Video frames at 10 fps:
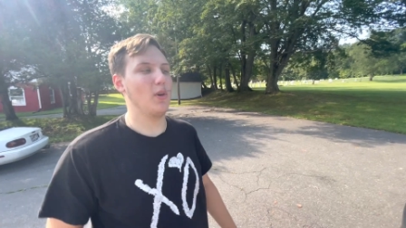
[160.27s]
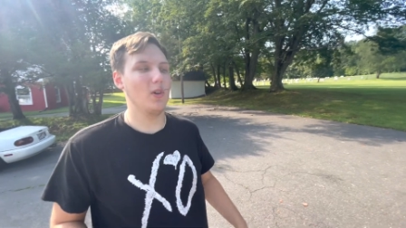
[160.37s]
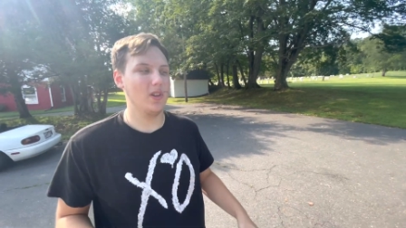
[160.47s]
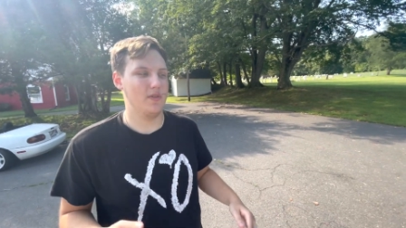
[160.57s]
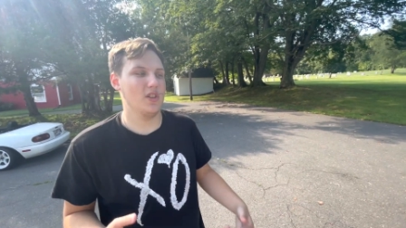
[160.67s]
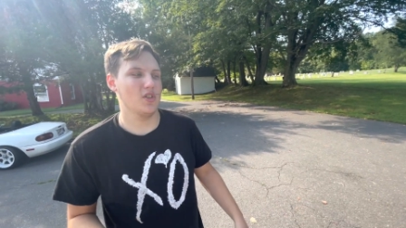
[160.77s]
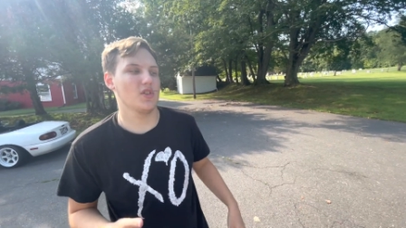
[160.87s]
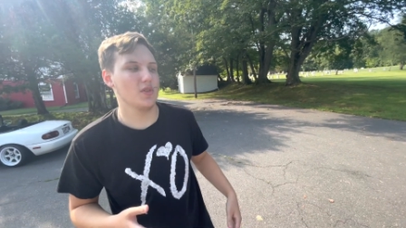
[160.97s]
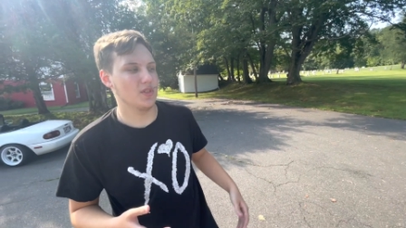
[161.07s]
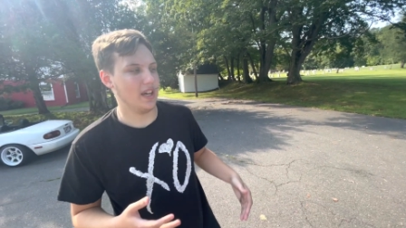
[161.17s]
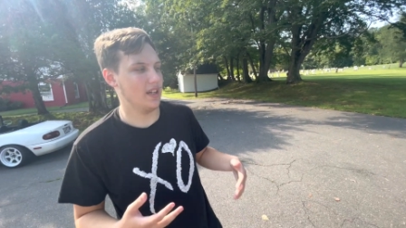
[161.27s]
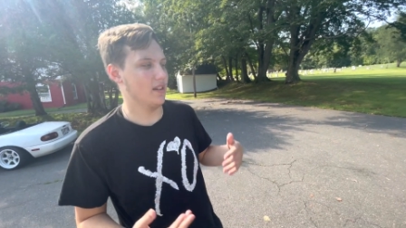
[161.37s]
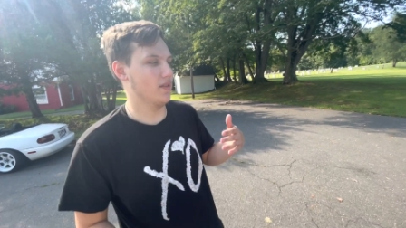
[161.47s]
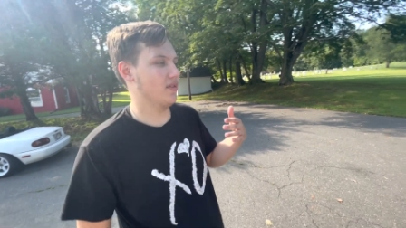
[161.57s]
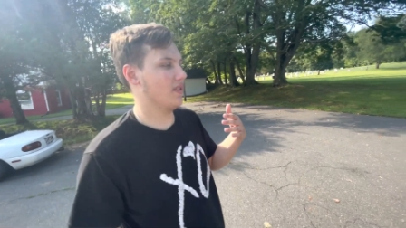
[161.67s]
hole of issues I
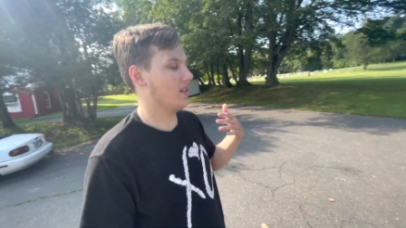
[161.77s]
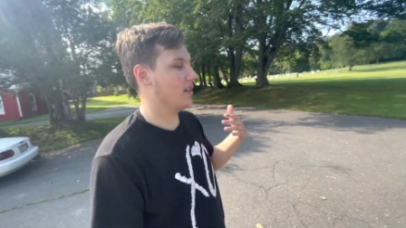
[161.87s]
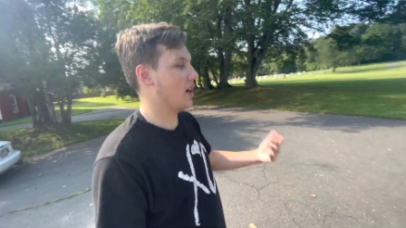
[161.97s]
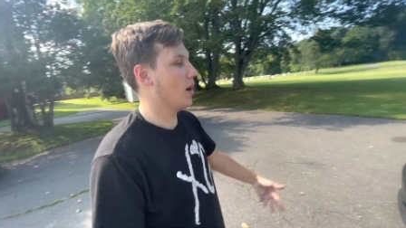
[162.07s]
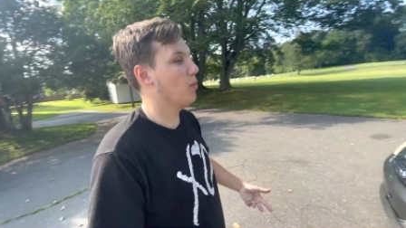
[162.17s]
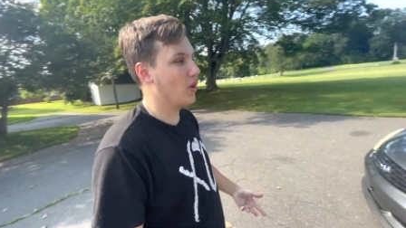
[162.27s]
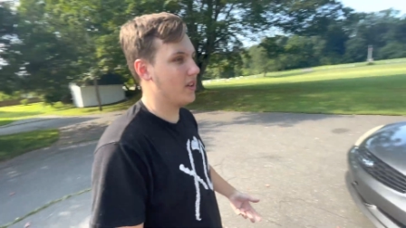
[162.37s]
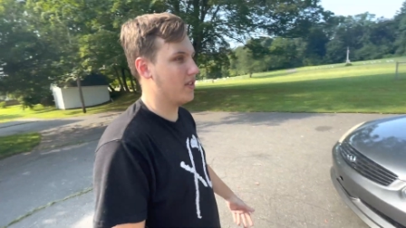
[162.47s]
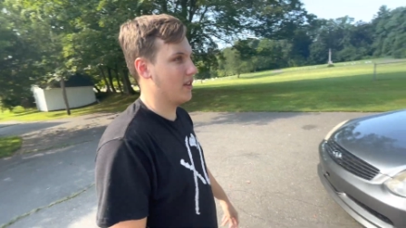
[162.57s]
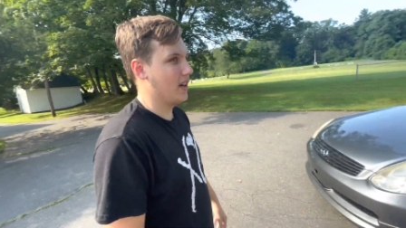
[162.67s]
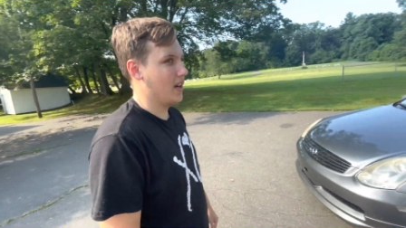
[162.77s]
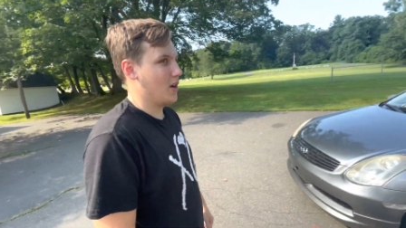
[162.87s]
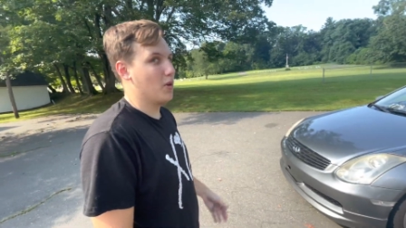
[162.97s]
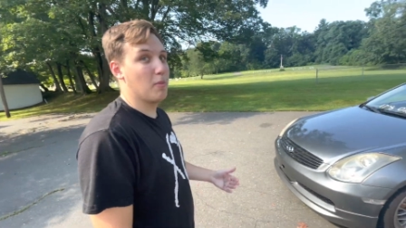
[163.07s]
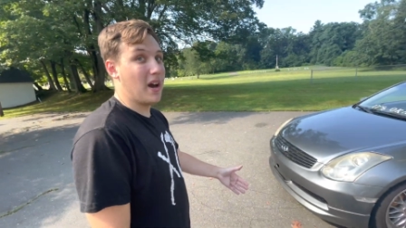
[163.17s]
have come with
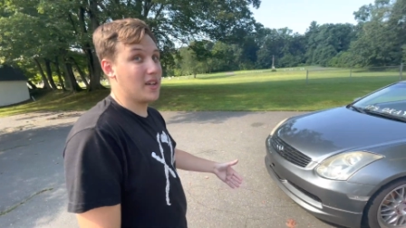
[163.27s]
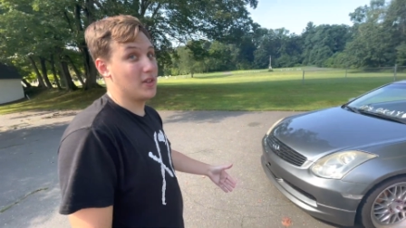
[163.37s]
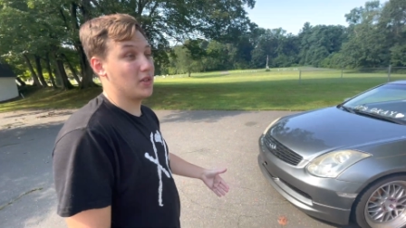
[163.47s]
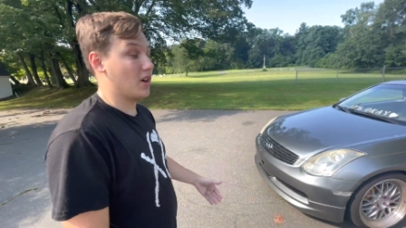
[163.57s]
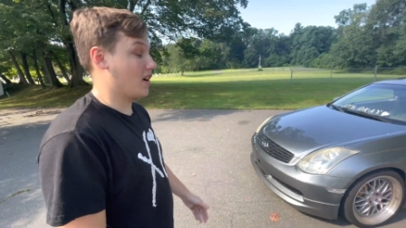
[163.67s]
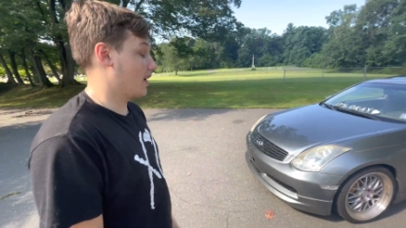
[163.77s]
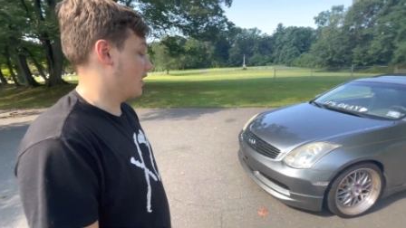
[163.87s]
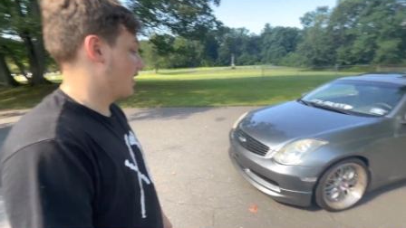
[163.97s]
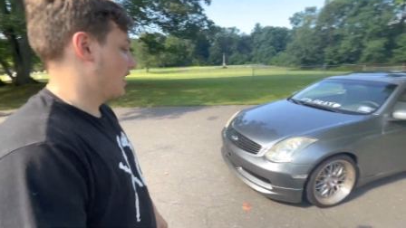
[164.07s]
buying this car.